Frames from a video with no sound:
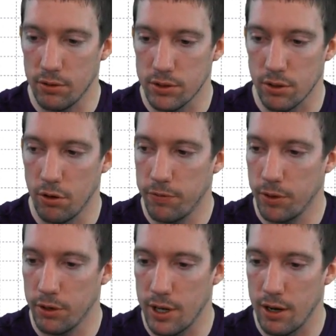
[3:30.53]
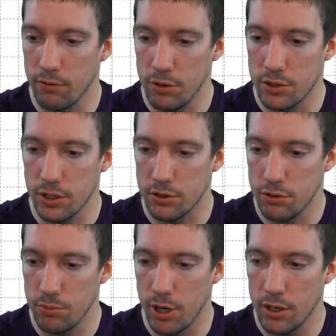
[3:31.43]
So hopefully you're not losing too
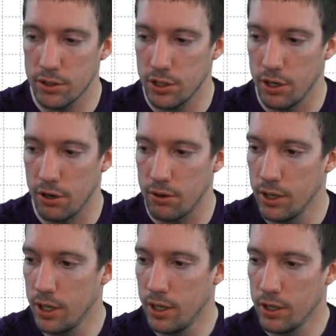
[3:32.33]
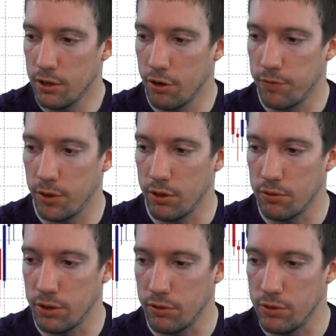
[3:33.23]
much. You're hopefully
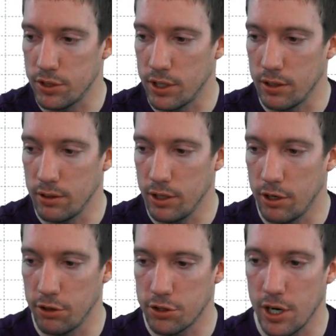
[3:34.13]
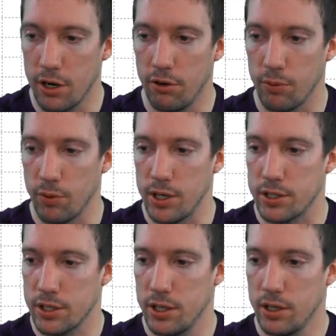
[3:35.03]
only losing, you're trying to only
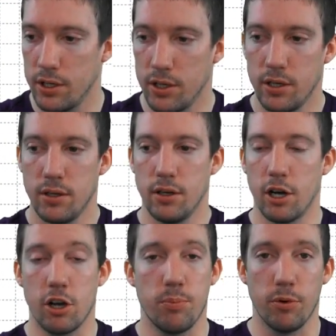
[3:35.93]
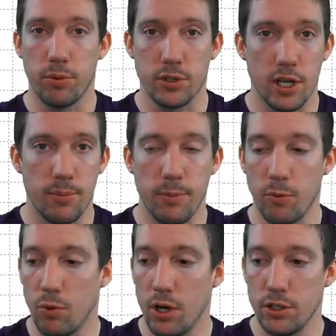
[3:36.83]
risk a couple percent, maybe
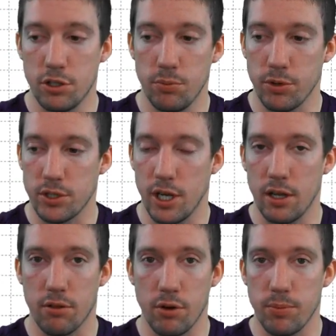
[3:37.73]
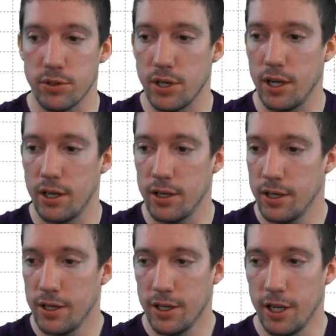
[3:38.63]
1%, 2%, 3%.
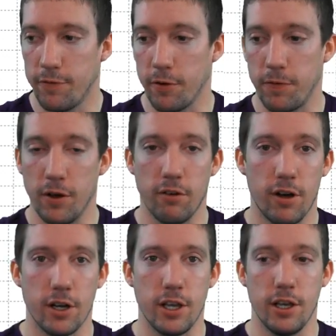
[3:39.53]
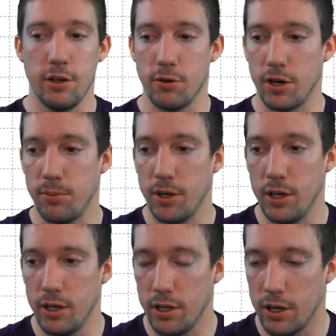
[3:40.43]
If you're feeling lucky and you want to
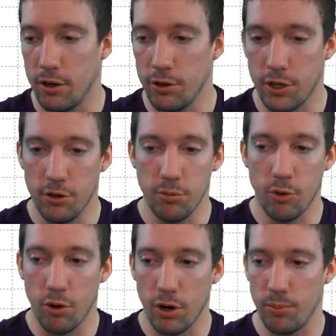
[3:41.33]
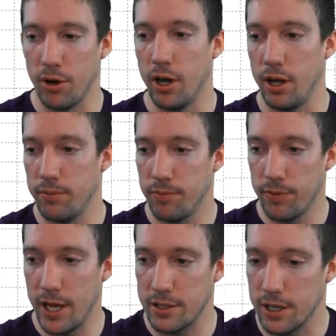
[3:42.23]
be, you can do more, but
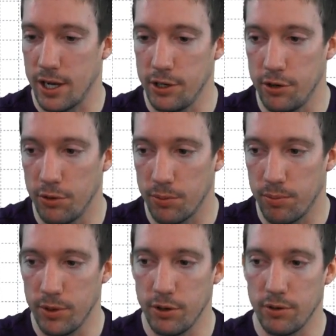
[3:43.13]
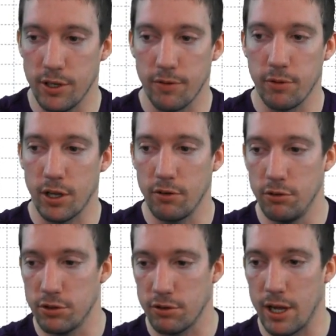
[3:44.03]
that's on you. You definitely can
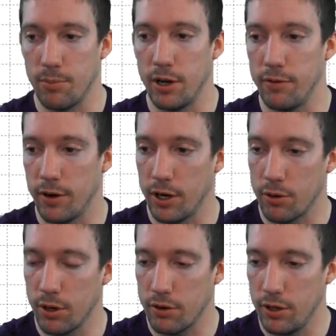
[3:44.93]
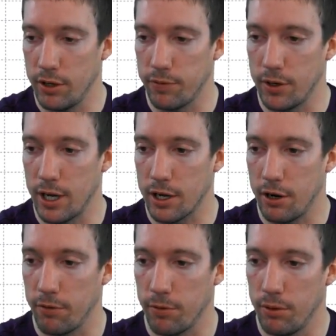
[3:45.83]
lose a lot of money very quickly if you're not
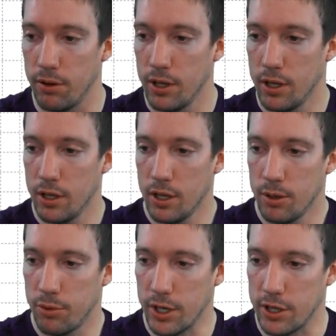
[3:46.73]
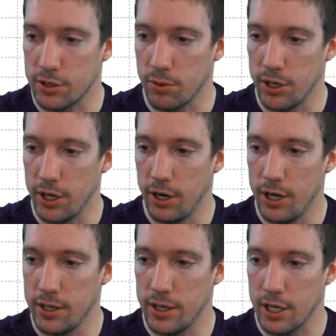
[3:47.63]
careful. But like this one here, it
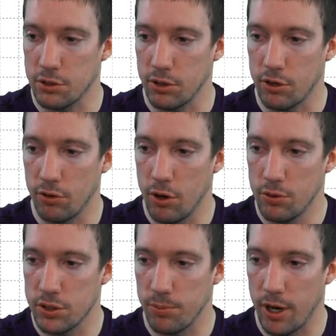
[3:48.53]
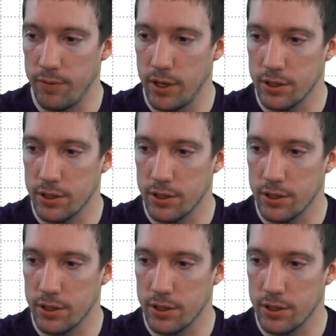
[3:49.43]
didn't actually close above it.